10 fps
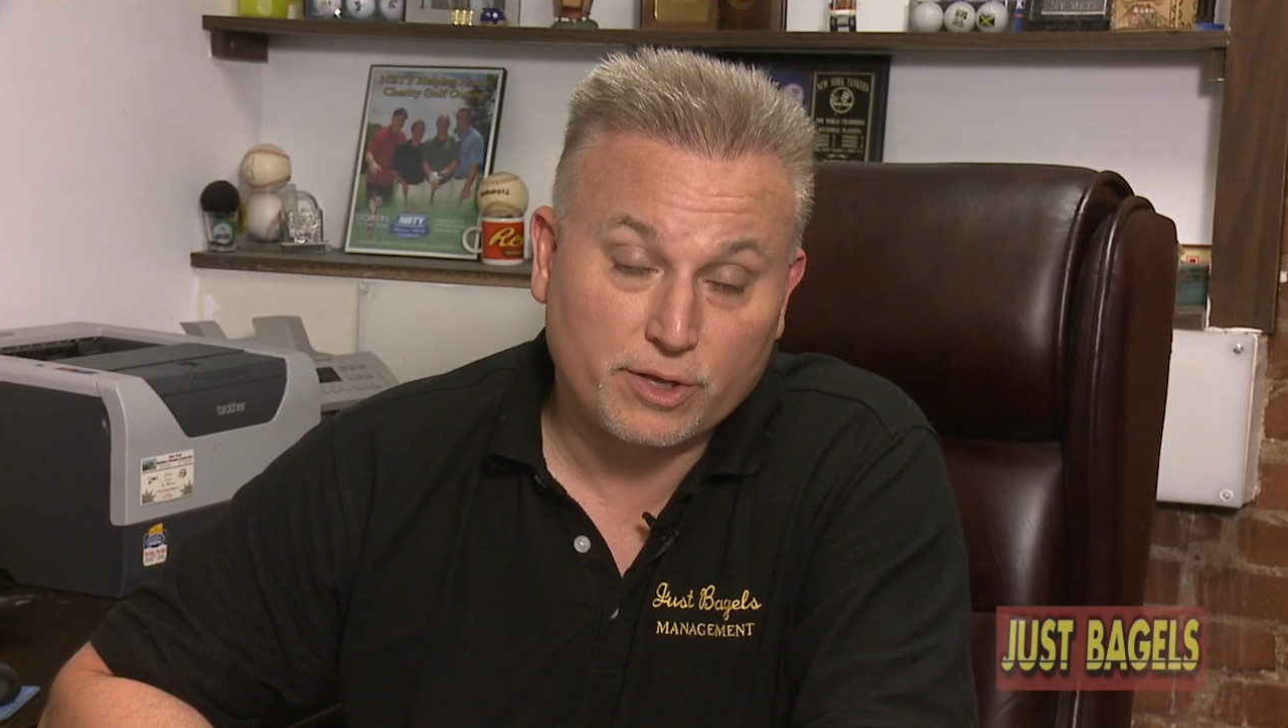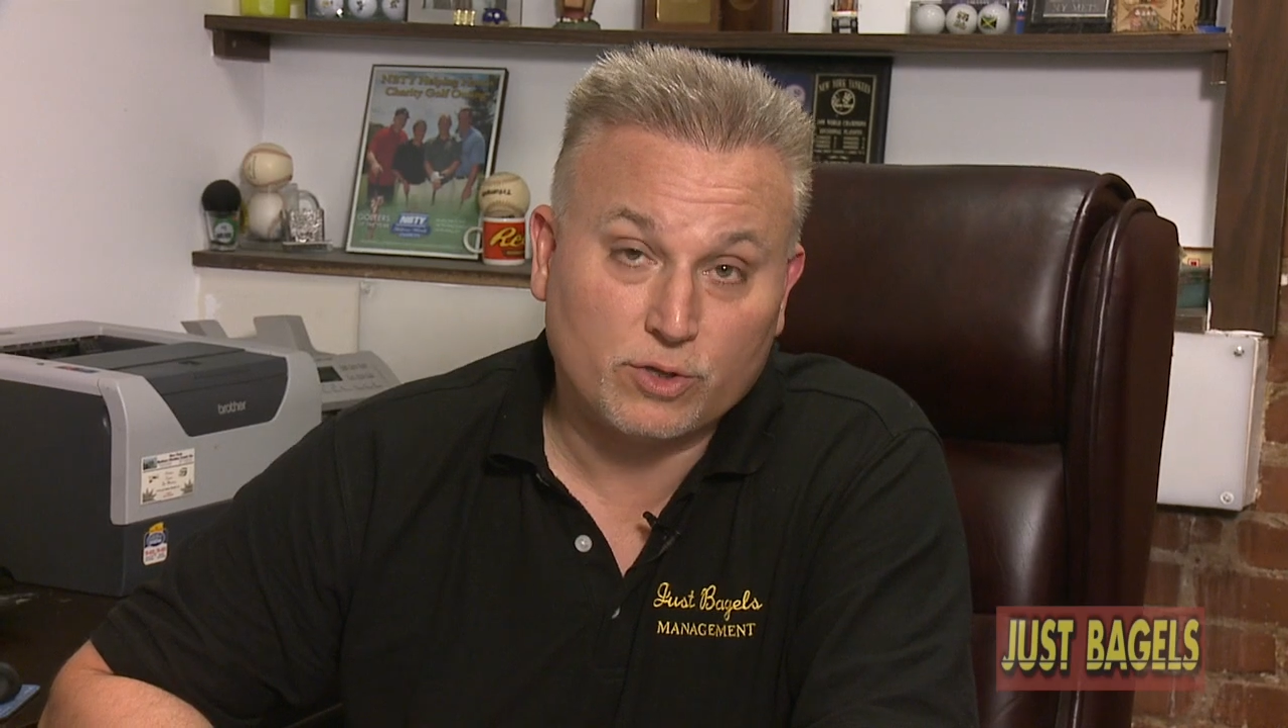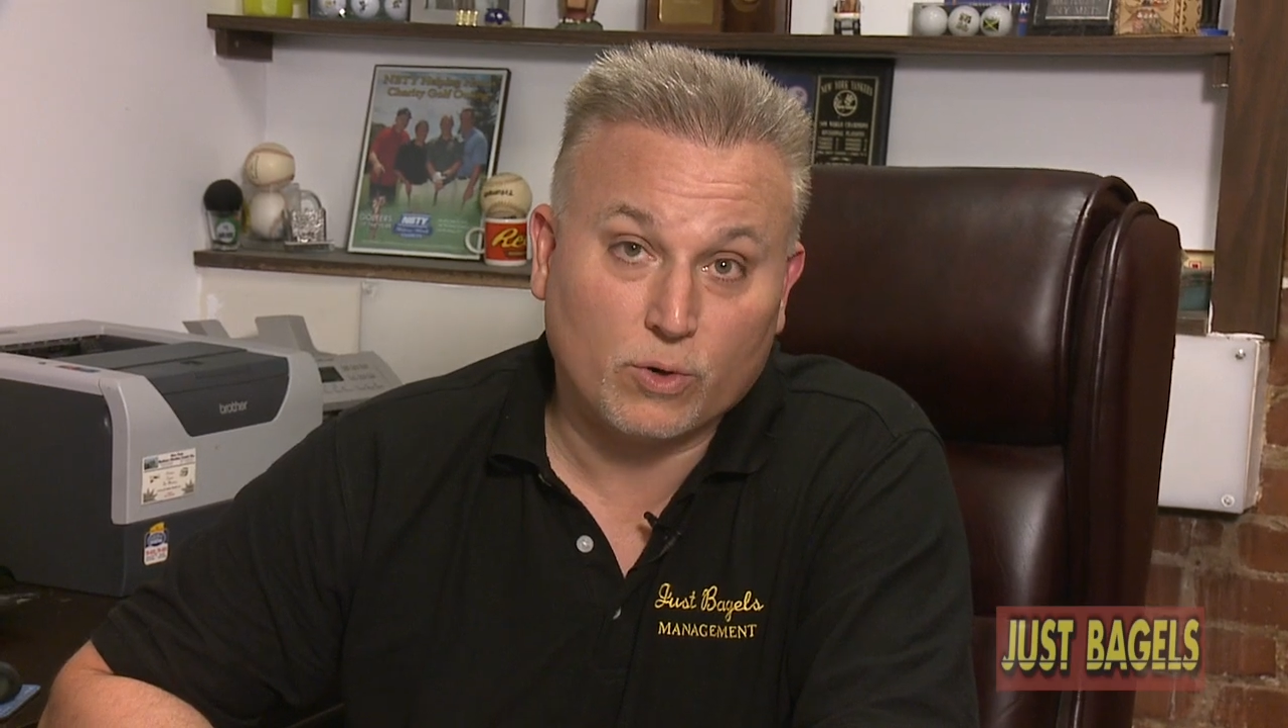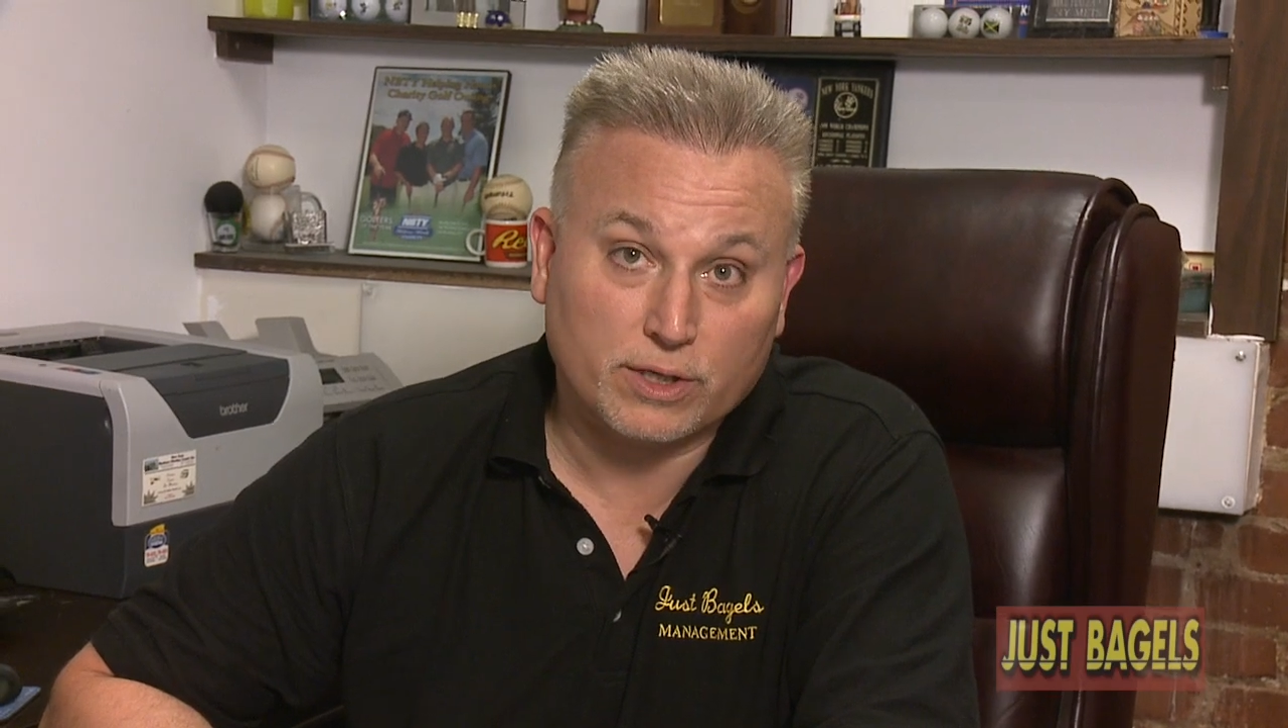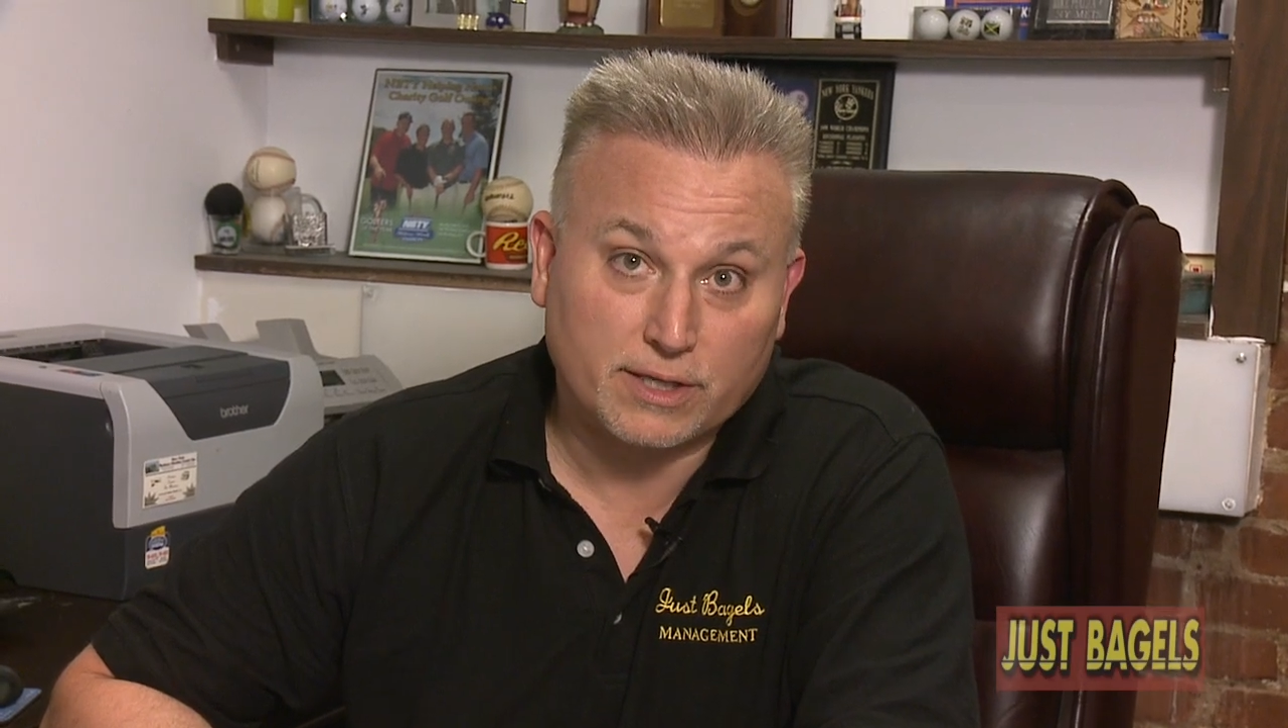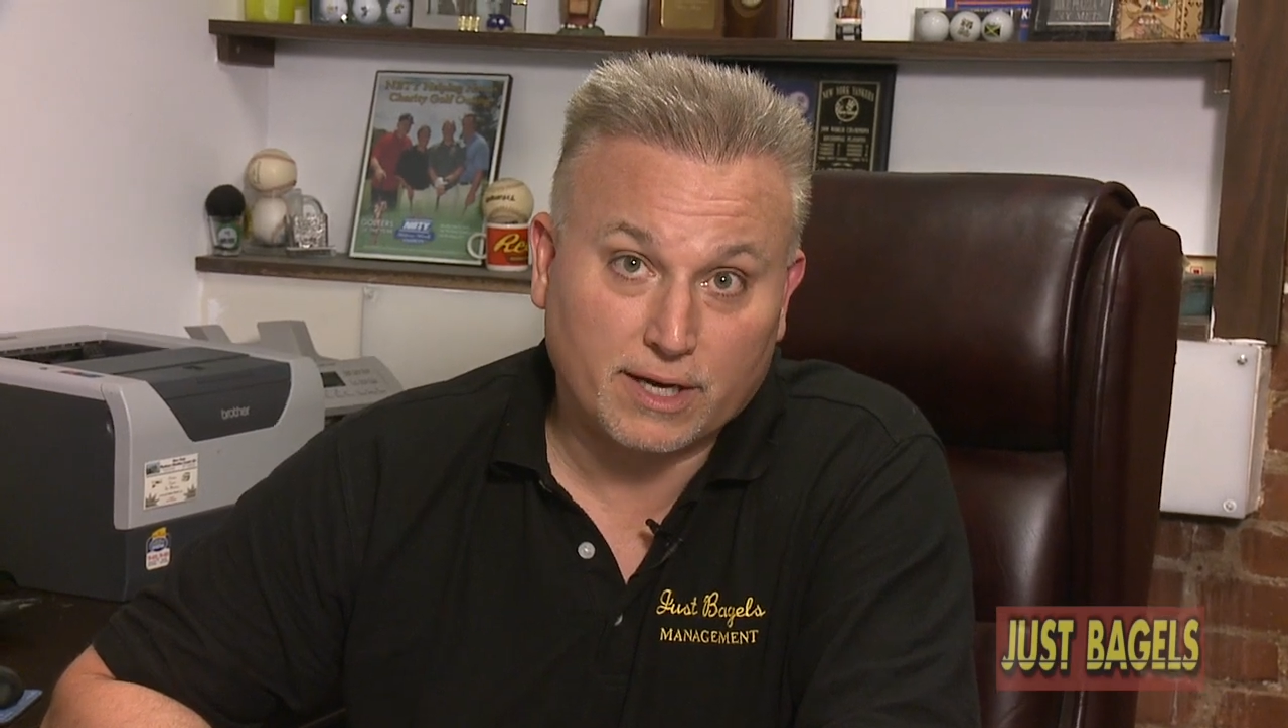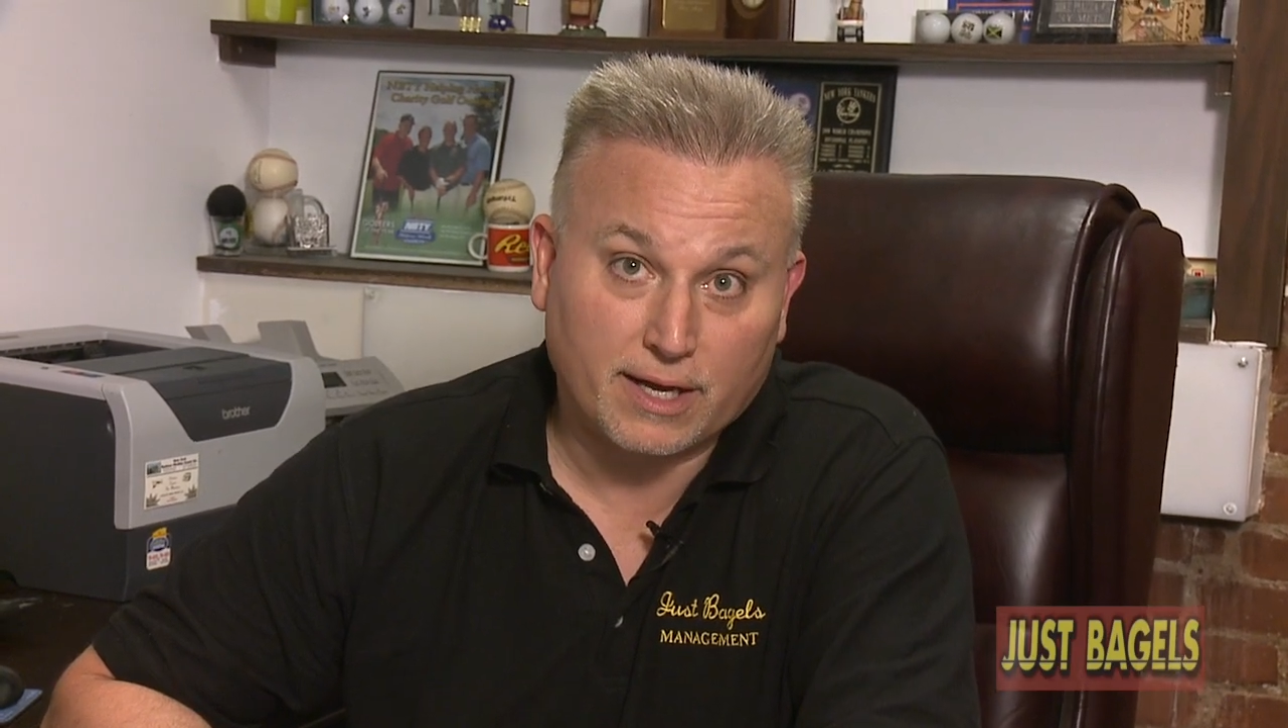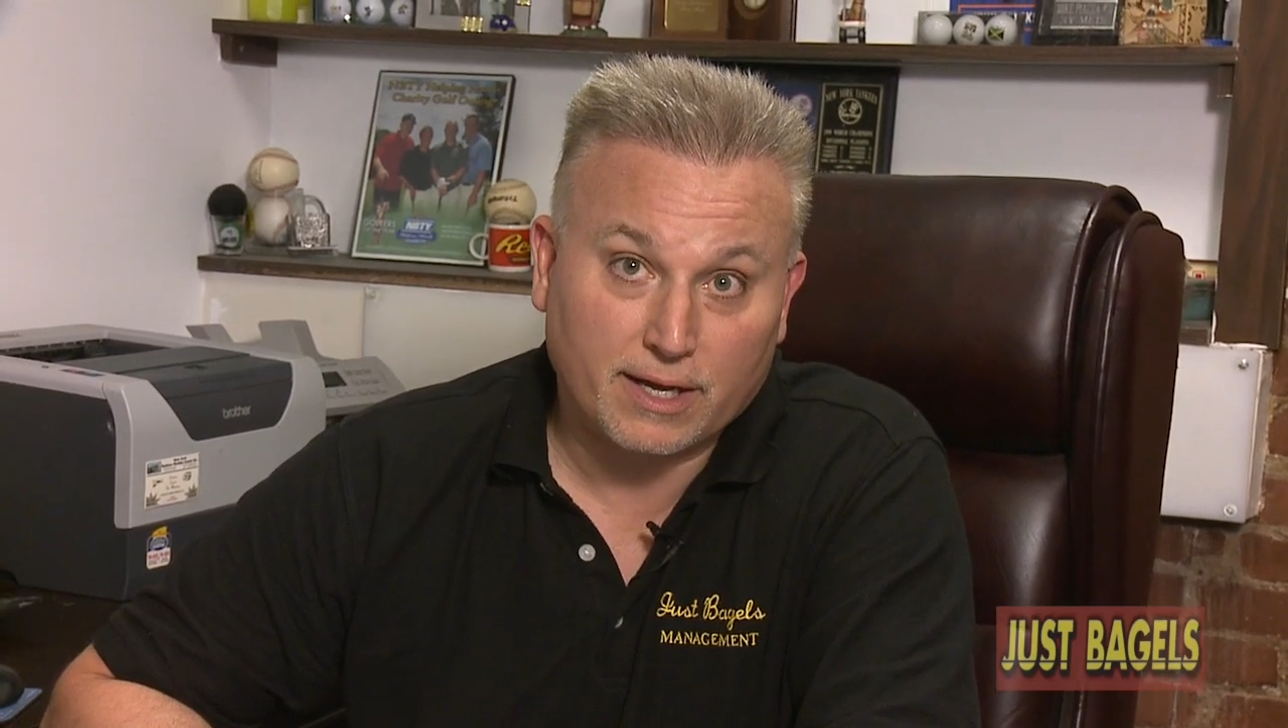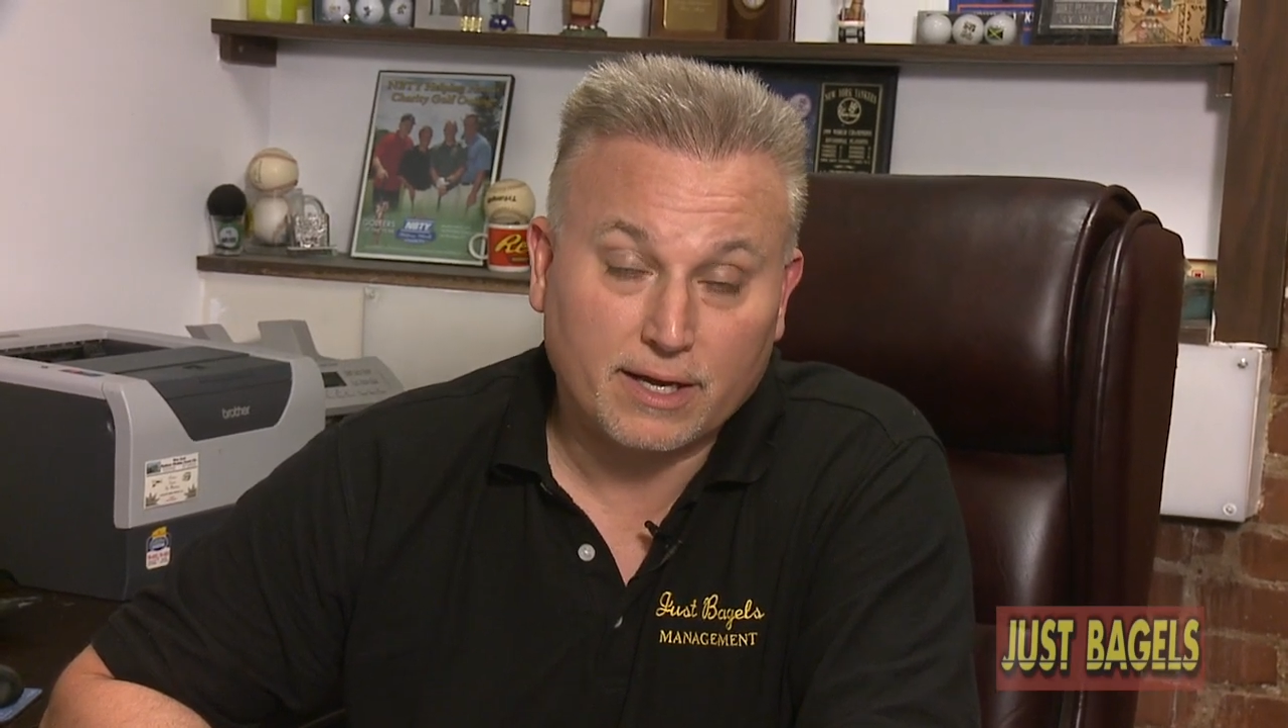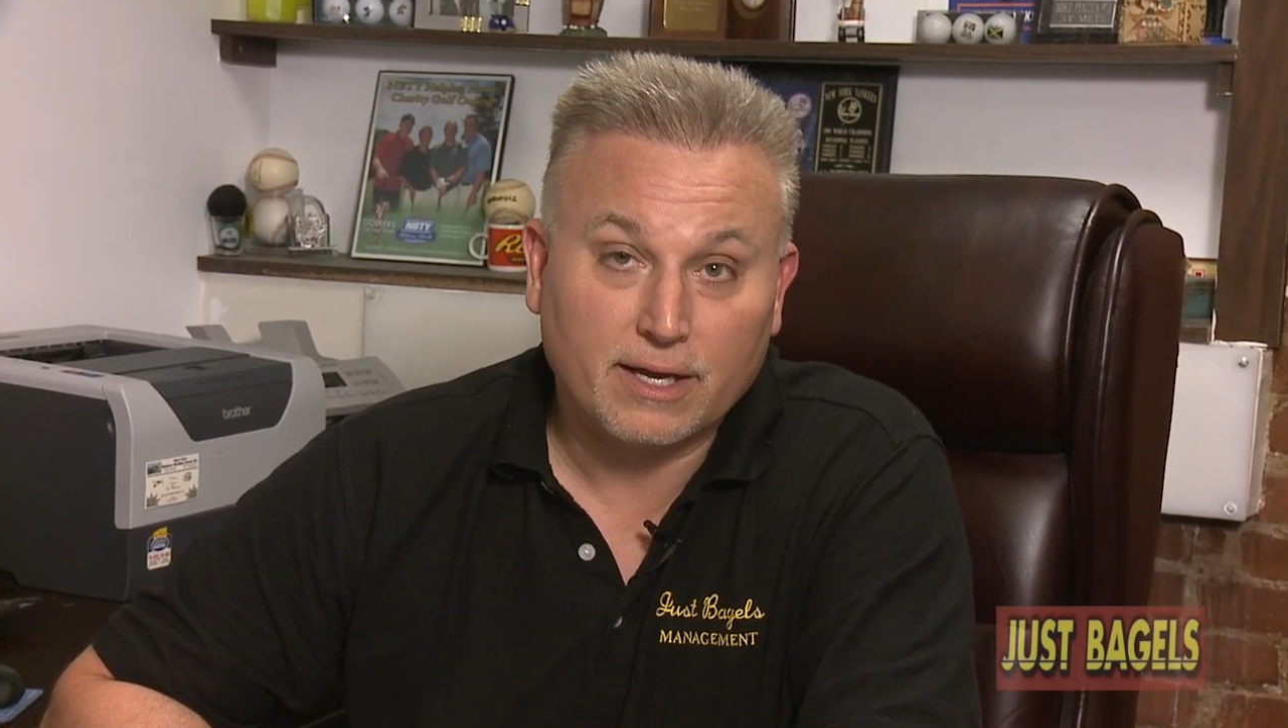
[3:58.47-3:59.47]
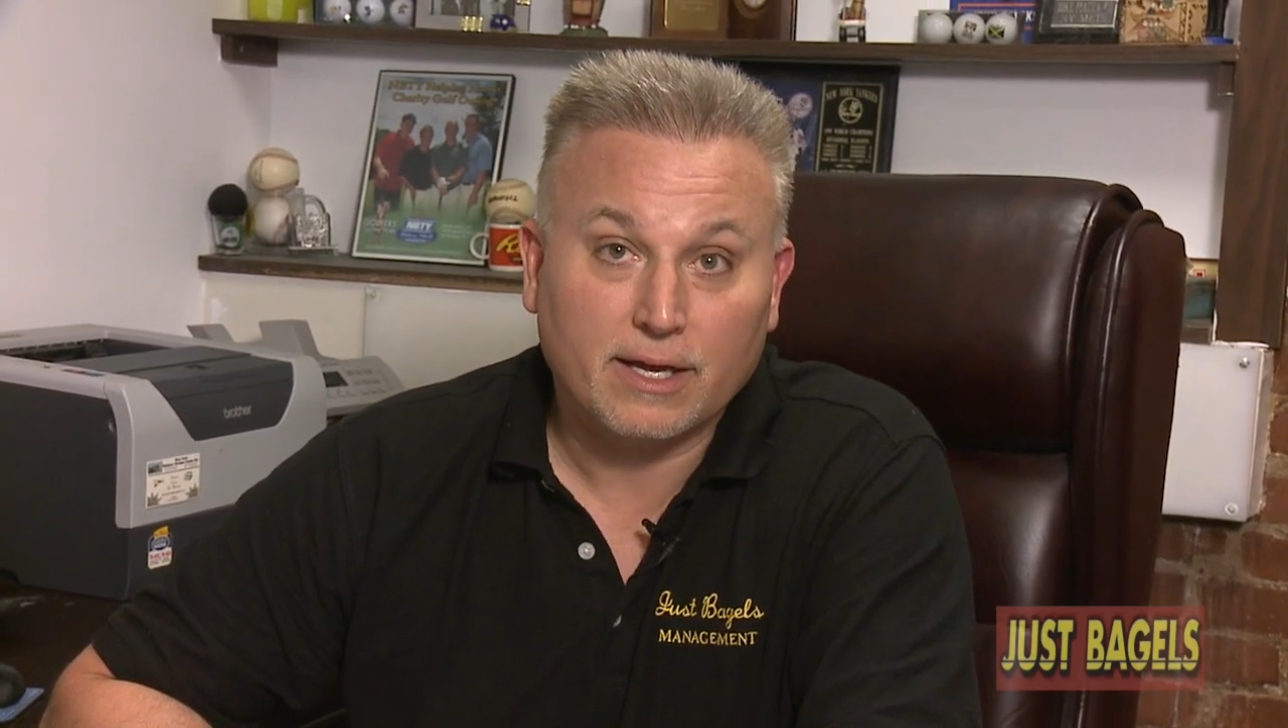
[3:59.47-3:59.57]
the tour today.